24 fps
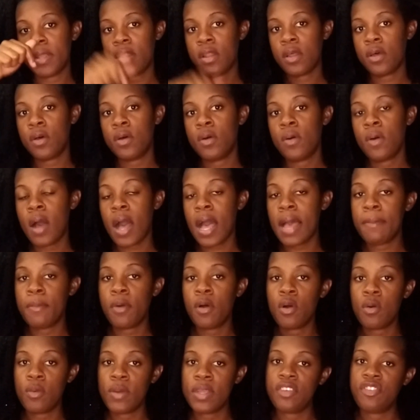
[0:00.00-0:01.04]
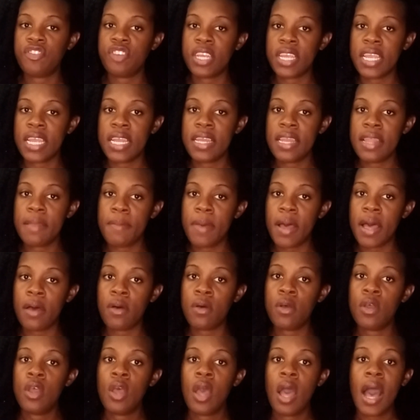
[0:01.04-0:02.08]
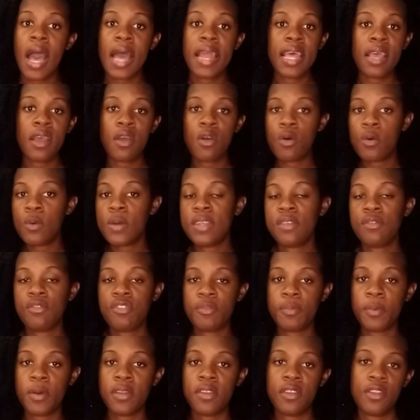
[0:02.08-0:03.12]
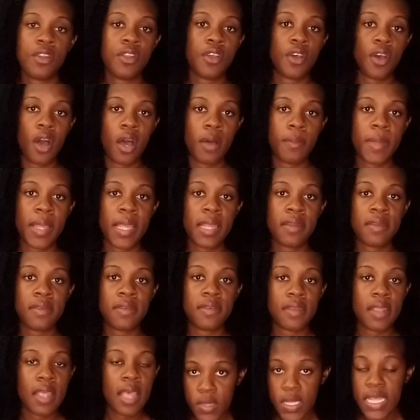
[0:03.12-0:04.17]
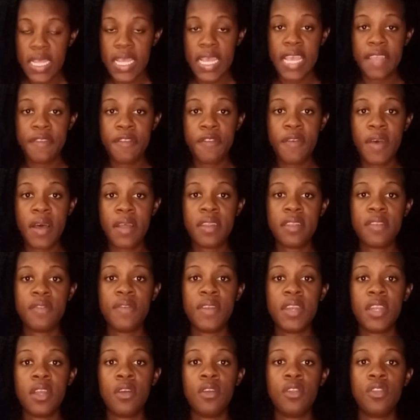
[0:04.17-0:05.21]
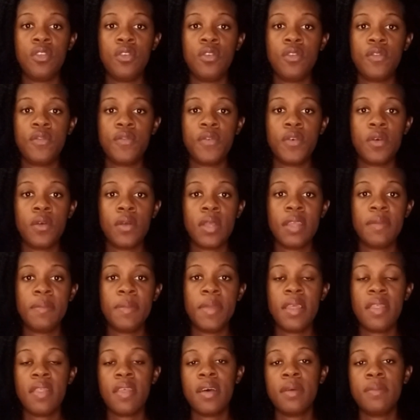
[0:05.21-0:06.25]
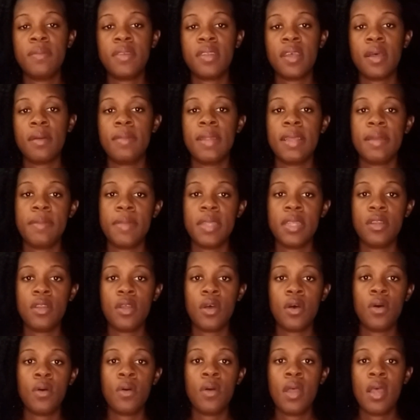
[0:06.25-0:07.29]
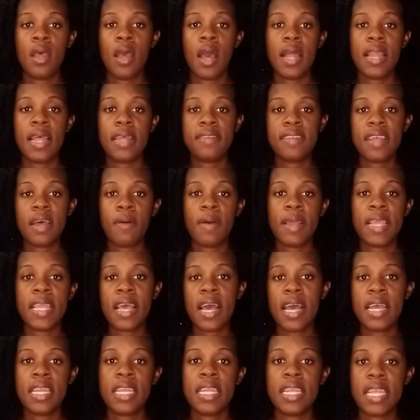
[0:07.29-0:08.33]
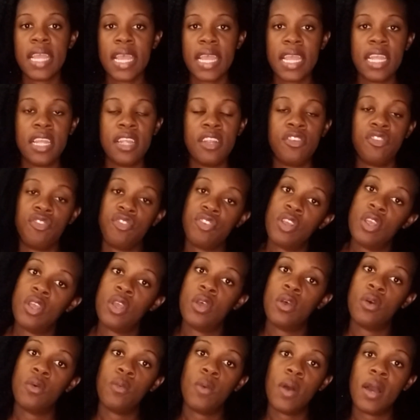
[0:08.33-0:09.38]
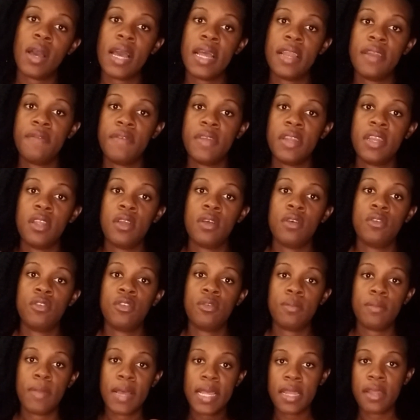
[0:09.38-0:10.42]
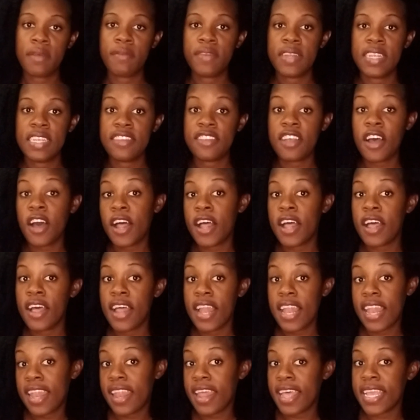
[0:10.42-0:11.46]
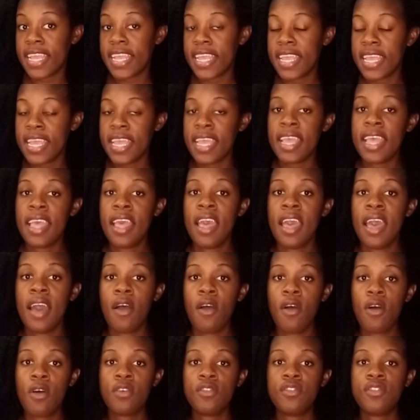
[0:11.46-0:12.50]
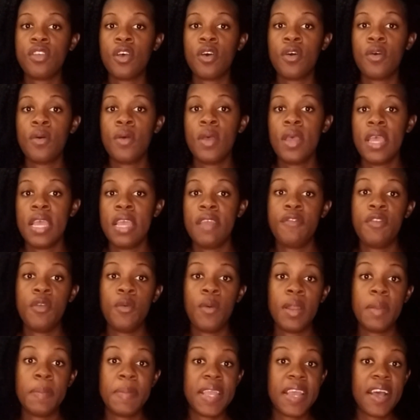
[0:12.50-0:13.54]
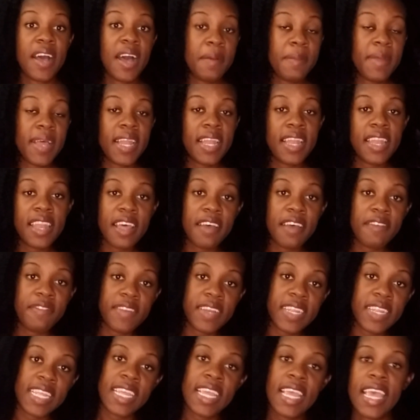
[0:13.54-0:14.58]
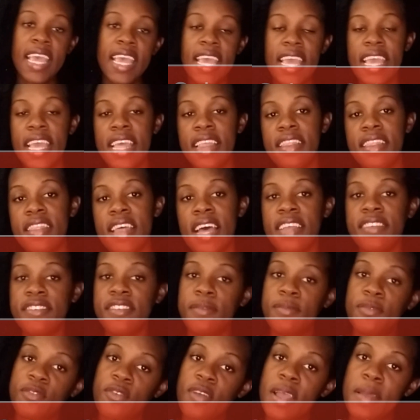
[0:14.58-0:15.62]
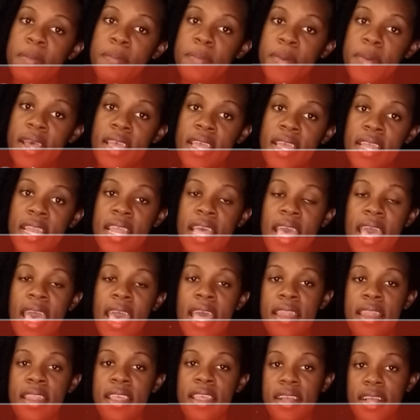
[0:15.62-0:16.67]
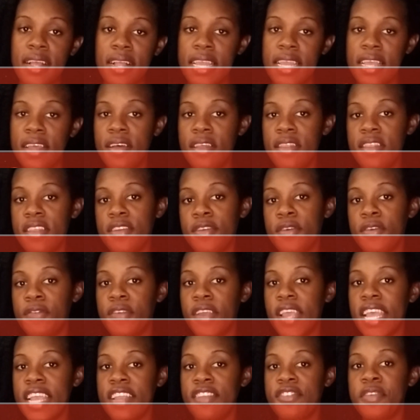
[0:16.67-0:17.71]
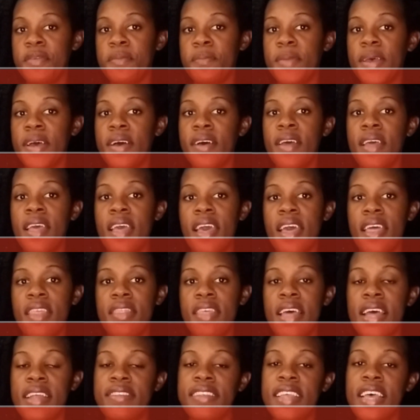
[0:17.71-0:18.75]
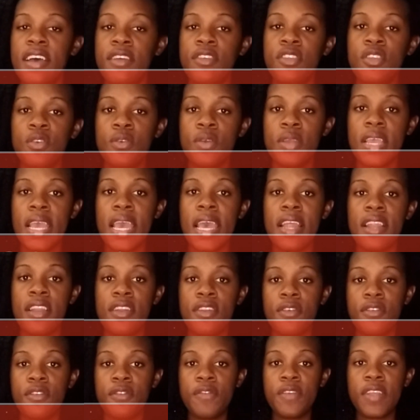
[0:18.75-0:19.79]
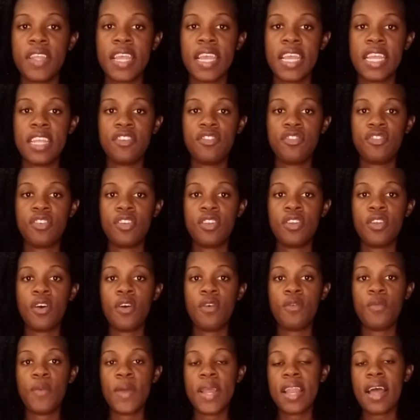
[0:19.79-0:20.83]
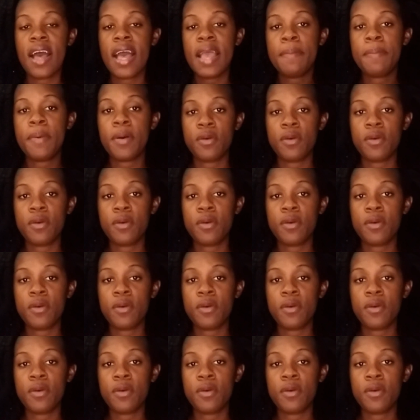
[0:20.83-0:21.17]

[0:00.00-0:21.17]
below. I'm always checking them out and I always respond to the comments. If you found this video useful, give me a thumbs up, let me know. That's how I kind of gauge what kind of videos my lovelies are liking. Also, if you want to become a lovely, hit that subscribe button and click on the notification bell, and that's how you get notification of when I